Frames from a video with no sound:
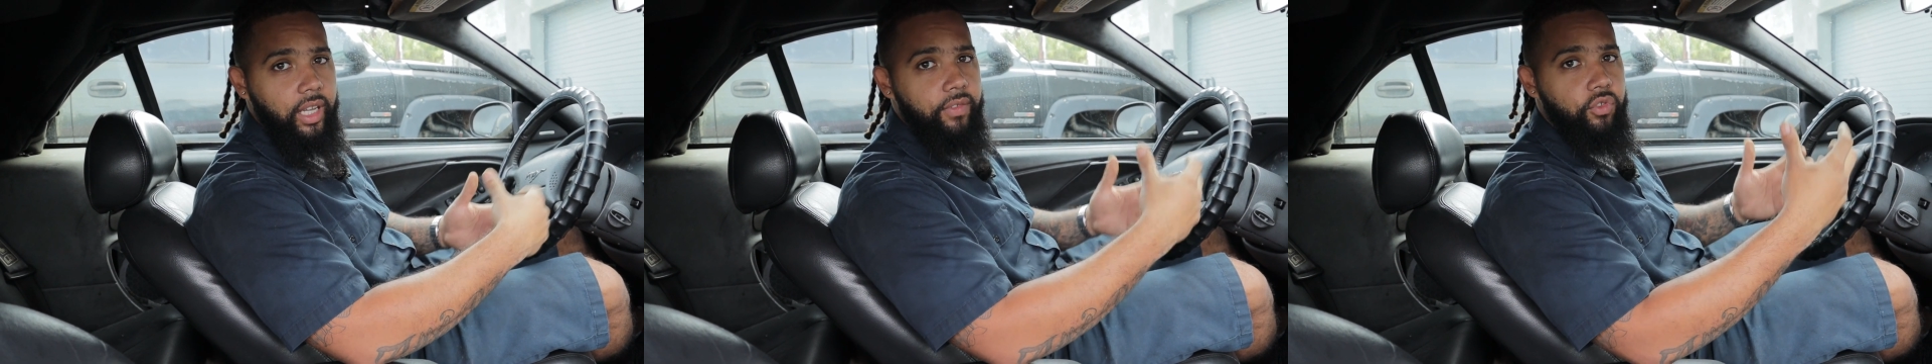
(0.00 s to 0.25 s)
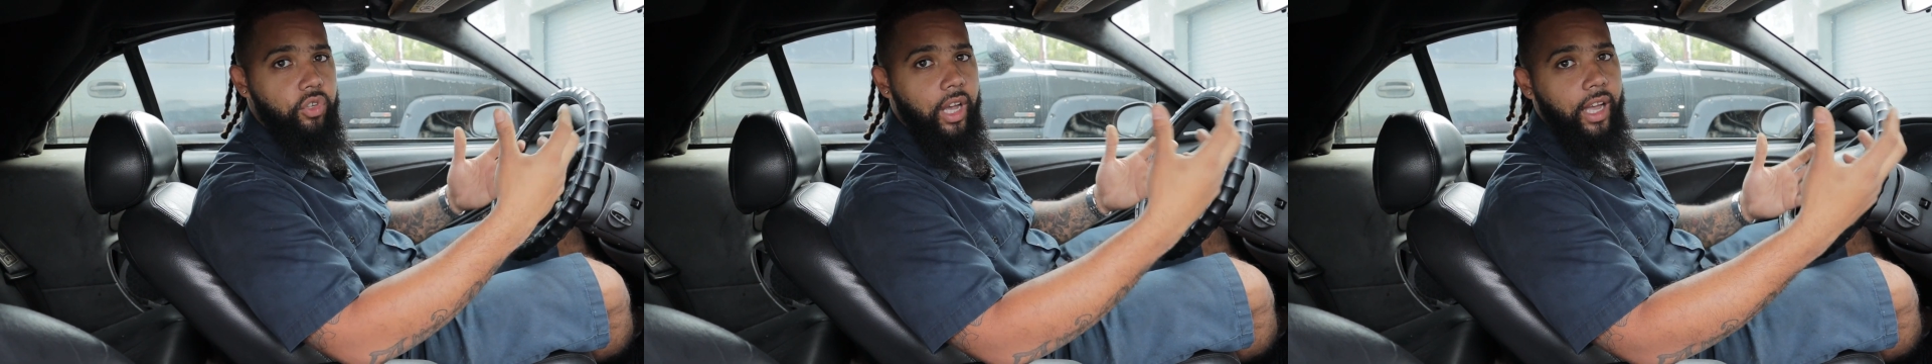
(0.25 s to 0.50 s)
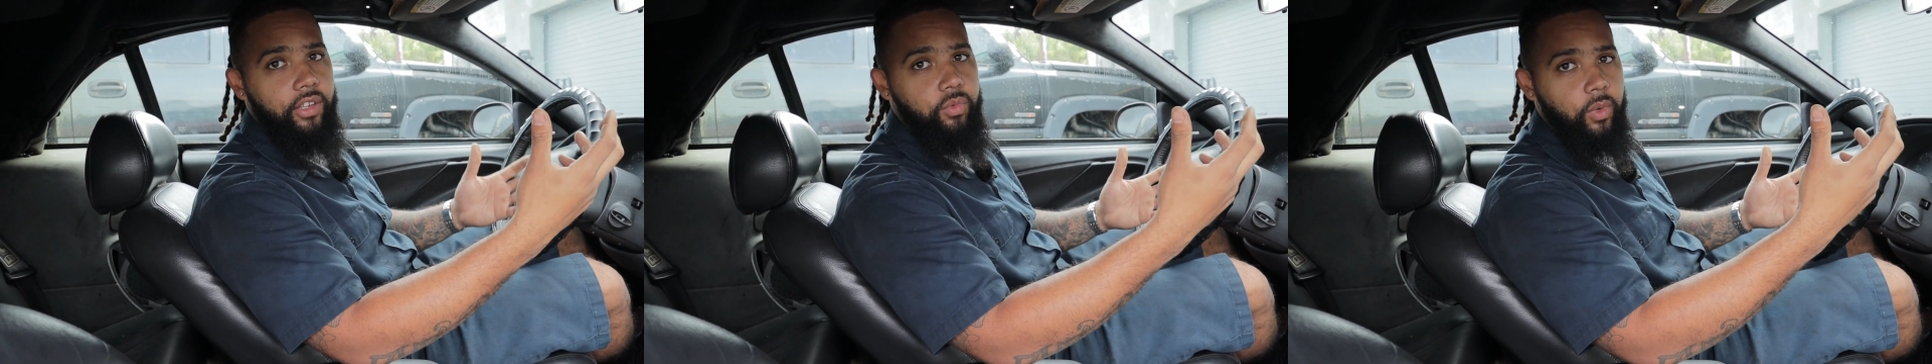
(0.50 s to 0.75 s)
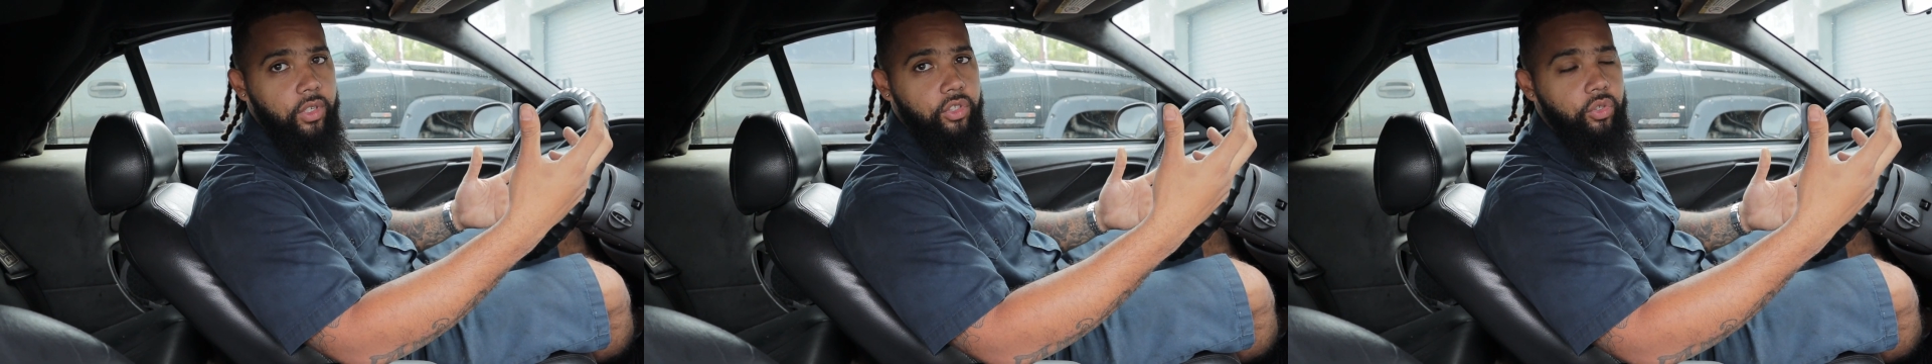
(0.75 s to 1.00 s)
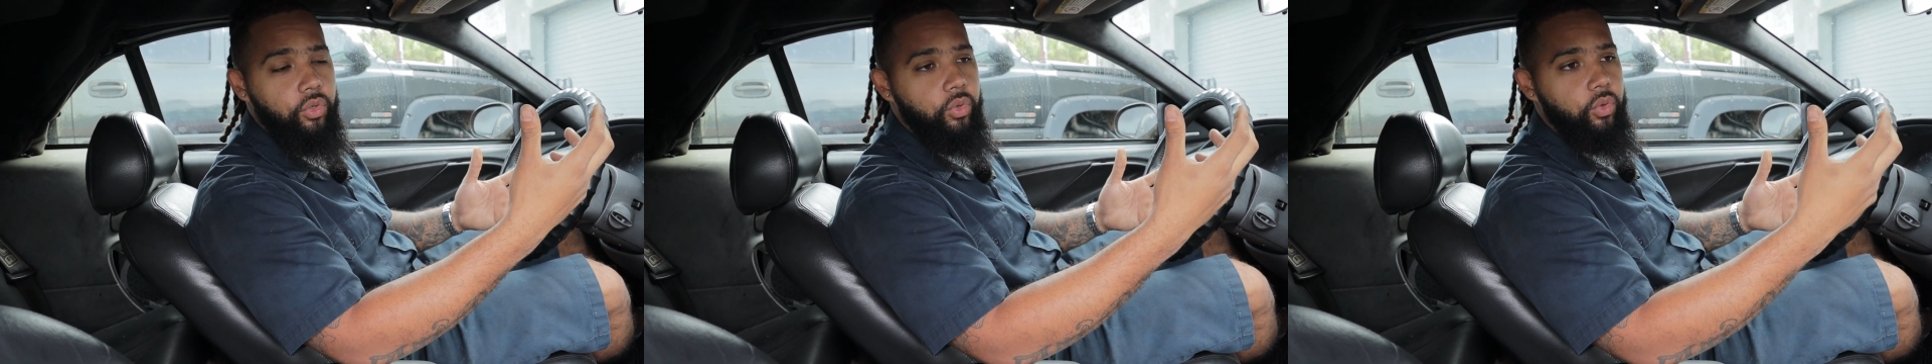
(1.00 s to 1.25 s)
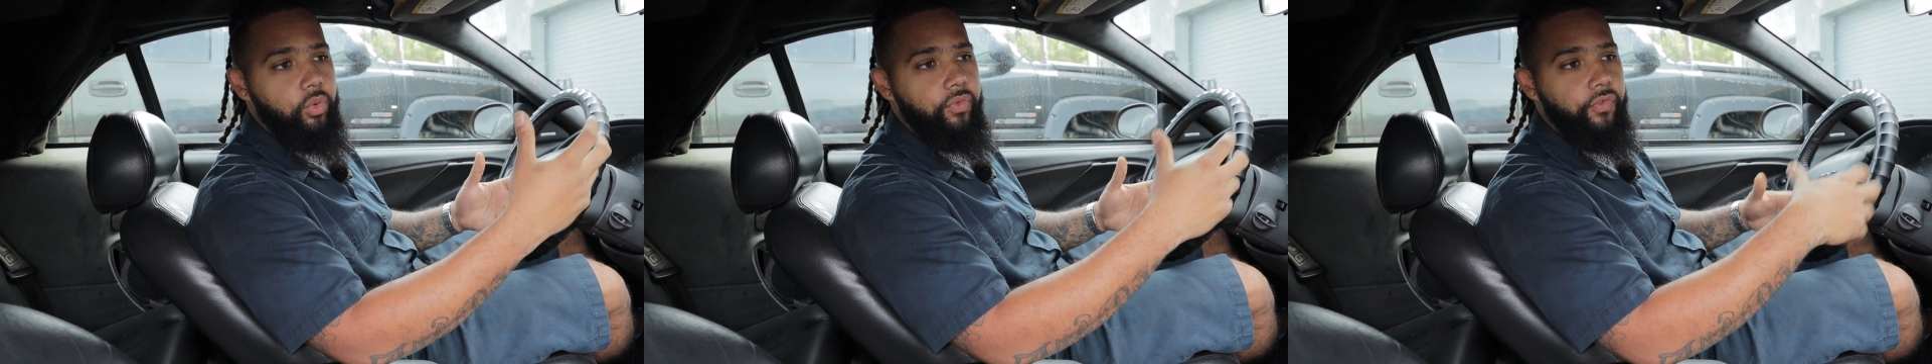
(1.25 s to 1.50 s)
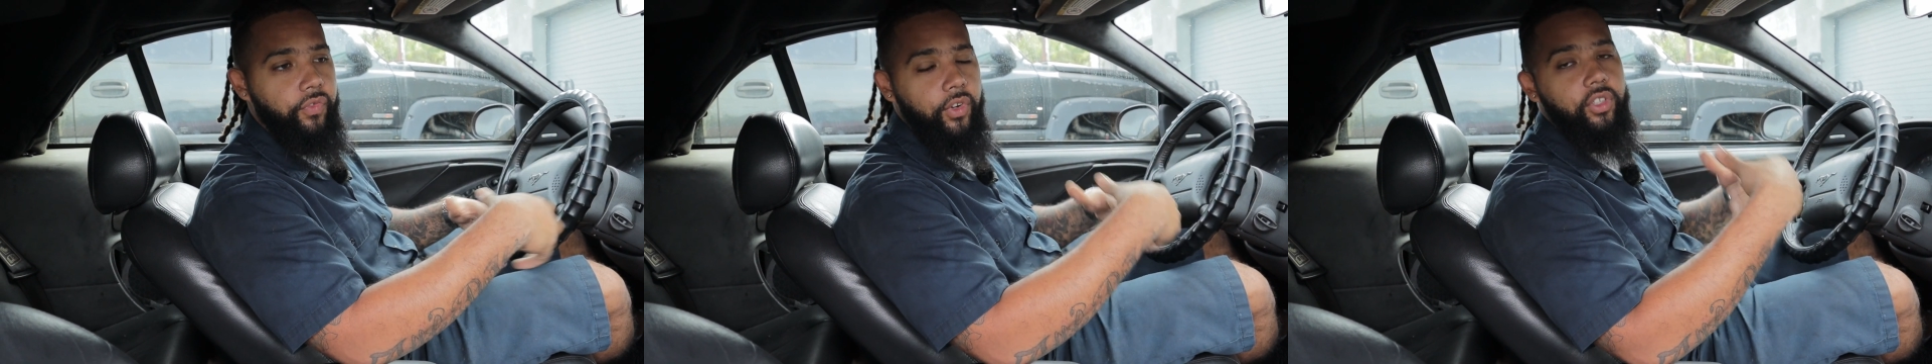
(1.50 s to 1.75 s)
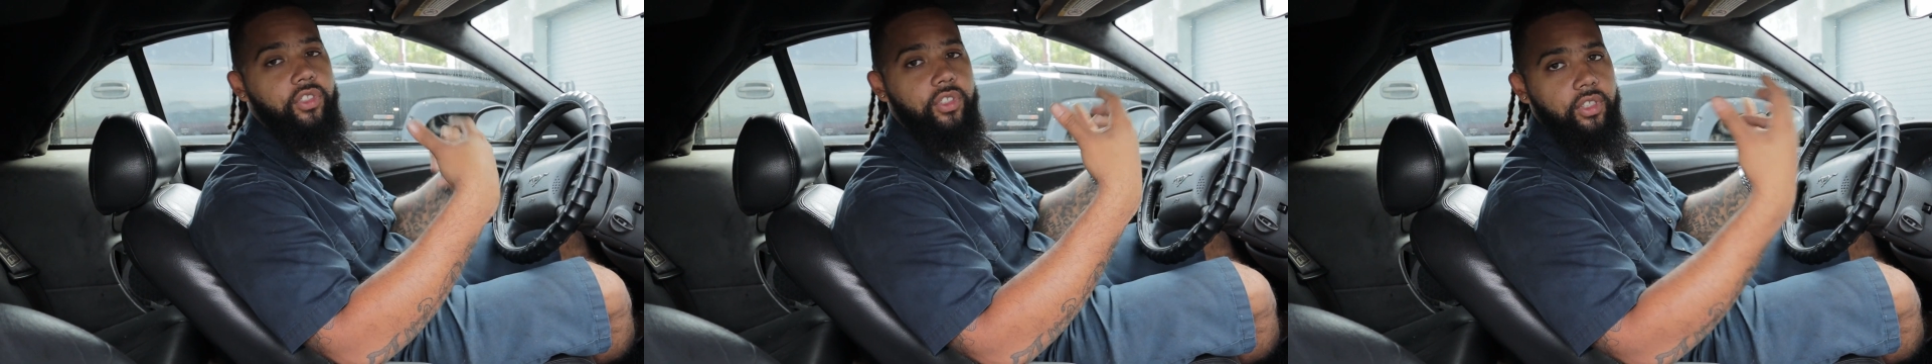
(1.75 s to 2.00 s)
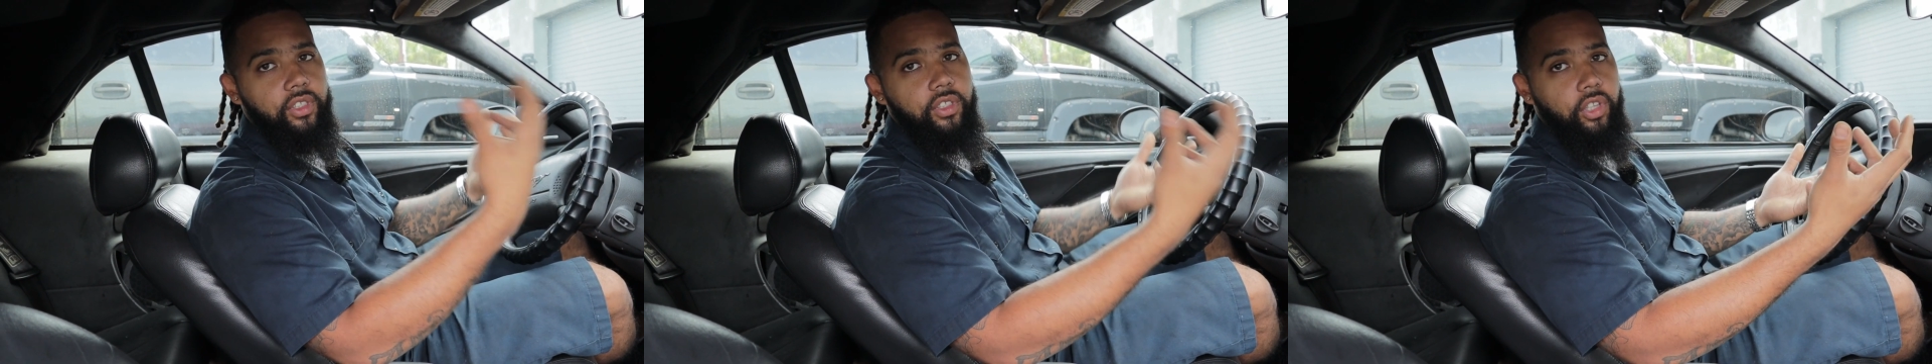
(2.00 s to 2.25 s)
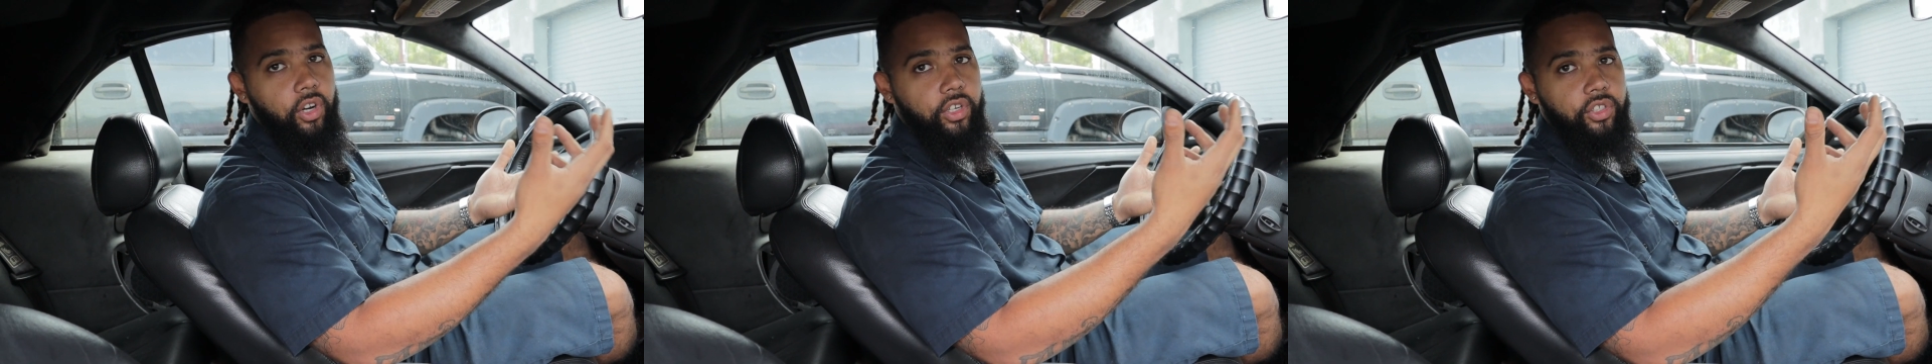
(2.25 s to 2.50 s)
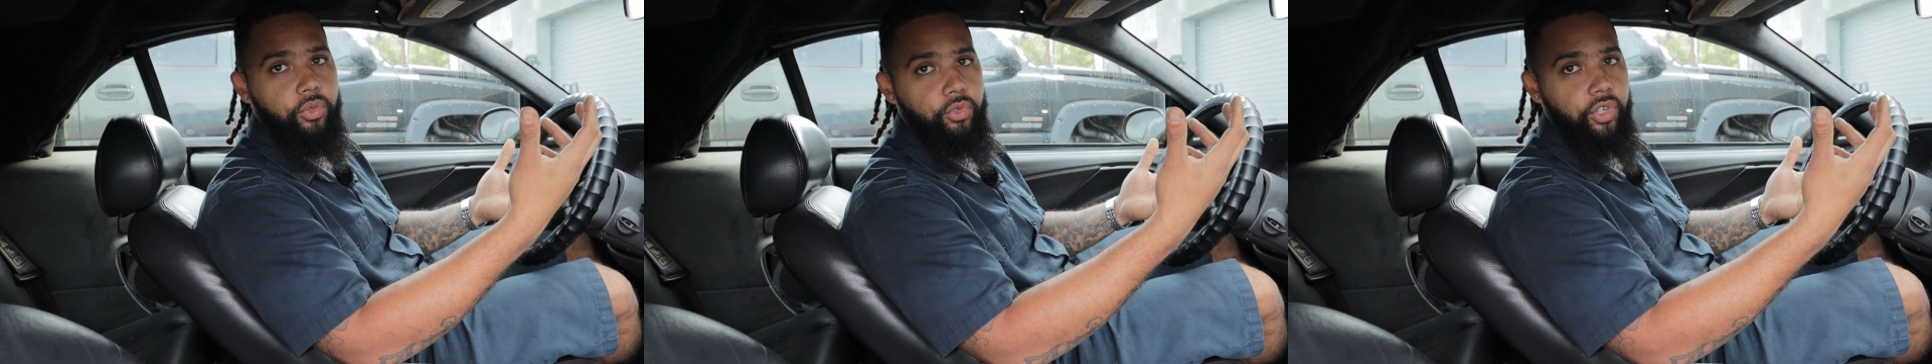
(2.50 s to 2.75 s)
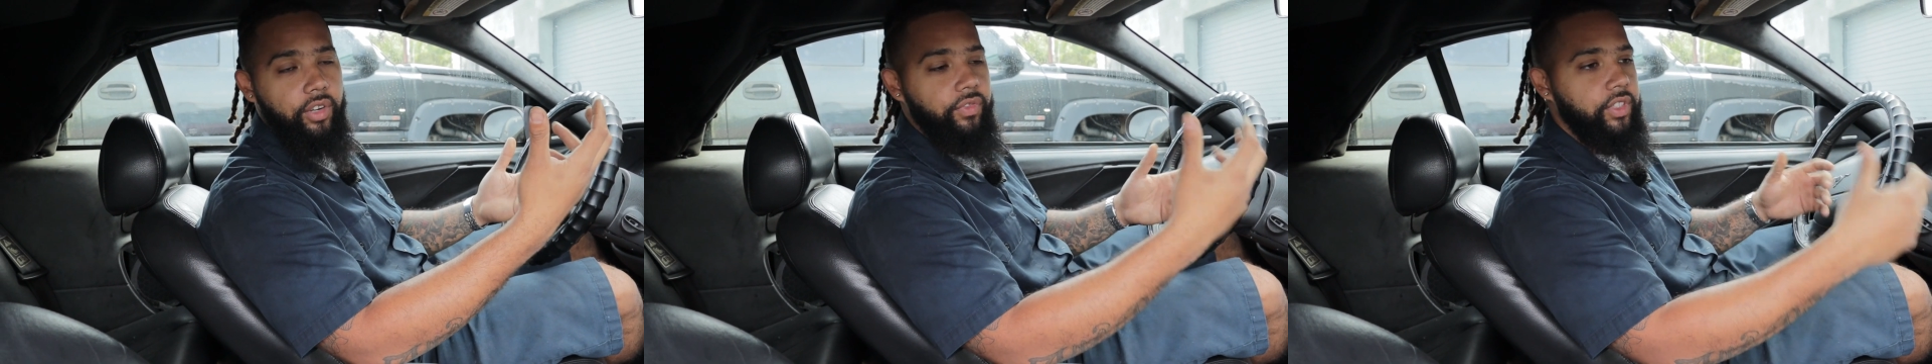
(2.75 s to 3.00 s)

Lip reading: if you guys want to first learn to drift.